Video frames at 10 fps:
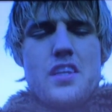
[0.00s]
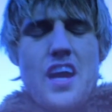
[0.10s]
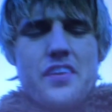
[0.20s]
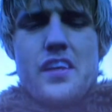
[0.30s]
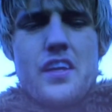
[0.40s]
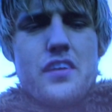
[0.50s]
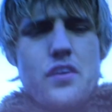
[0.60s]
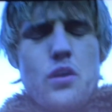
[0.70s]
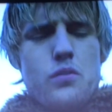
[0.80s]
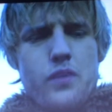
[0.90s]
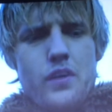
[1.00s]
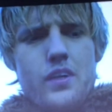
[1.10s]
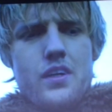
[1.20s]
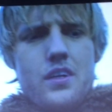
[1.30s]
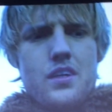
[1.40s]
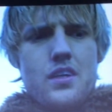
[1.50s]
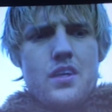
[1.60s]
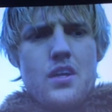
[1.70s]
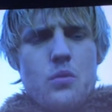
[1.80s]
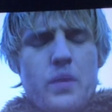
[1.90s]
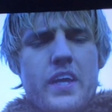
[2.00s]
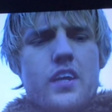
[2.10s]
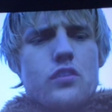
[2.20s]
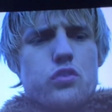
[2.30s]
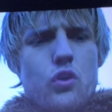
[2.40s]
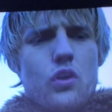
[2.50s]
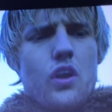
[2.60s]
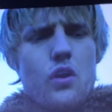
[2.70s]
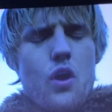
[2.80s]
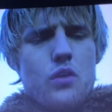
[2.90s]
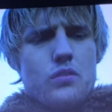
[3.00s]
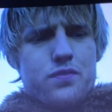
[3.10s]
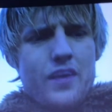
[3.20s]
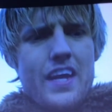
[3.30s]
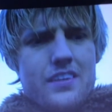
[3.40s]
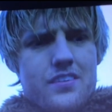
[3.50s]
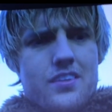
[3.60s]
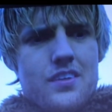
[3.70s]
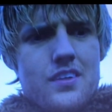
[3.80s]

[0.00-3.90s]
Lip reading: Nothing is over. We control our own fate.